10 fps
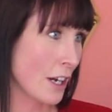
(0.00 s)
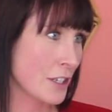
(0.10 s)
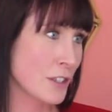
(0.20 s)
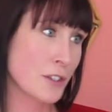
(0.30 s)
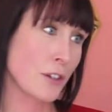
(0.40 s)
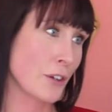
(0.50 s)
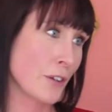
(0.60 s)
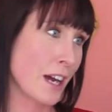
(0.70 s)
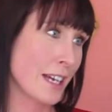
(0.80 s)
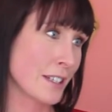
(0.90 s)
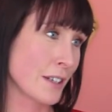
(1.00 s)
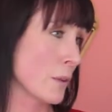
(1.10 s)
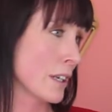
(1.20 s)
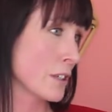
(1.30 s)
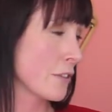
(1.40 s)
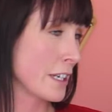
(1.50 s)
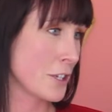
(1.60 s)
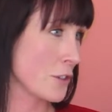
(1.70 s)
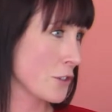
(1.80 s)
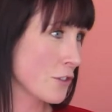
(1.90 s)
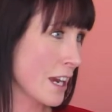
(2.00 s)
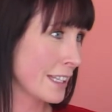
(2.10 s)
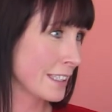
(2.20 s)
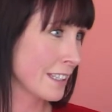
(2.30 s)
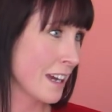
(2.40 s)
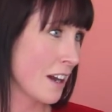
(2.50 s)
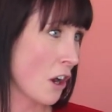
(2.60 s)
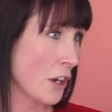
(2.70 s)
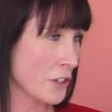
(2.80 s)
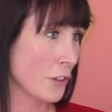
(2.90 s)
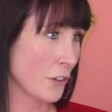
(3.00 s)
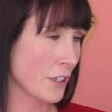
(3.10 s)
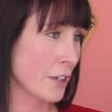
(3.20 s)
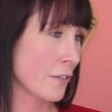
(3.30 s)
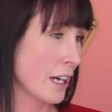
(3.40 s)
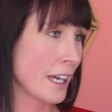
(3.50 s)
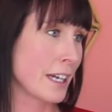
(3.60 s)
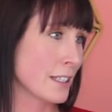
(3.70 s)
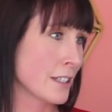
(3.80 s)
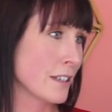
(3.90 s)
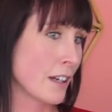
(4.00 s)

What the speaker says: I just knew we're under financial strain. I knew that if I had